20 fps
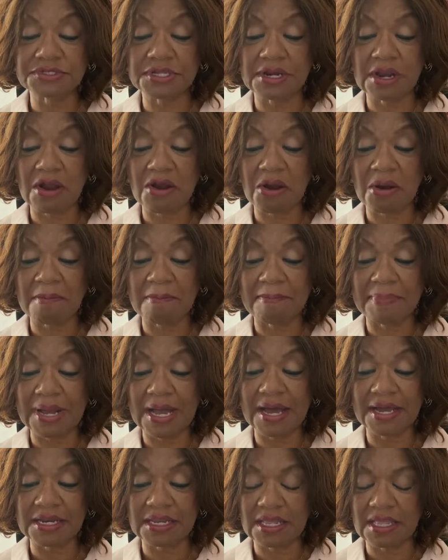in our
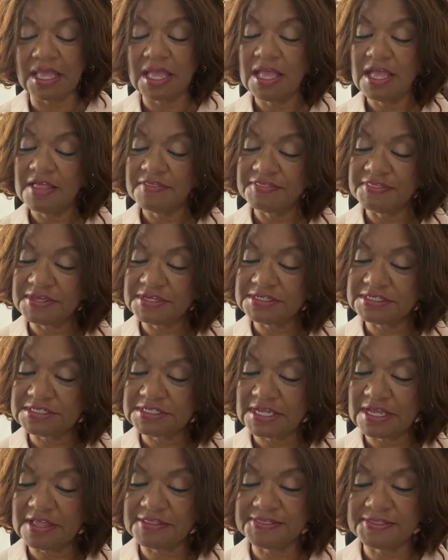body the
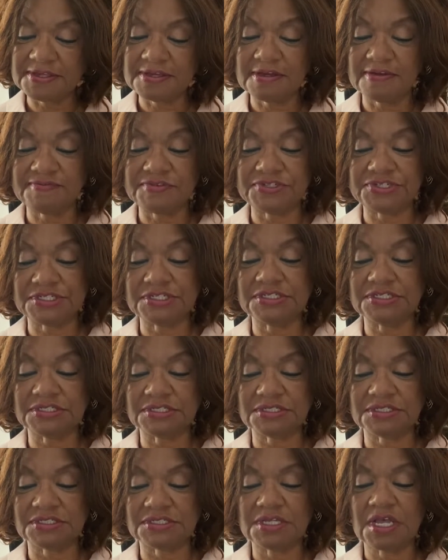death of
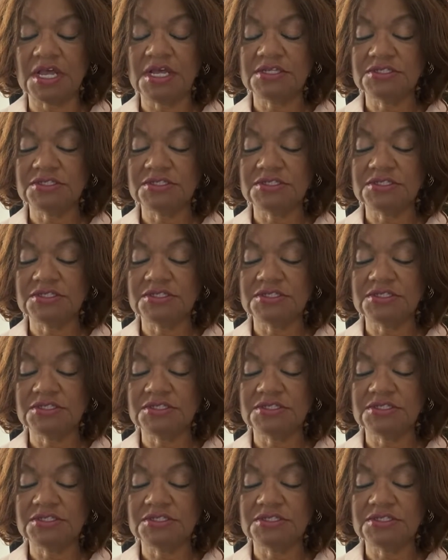Jesus,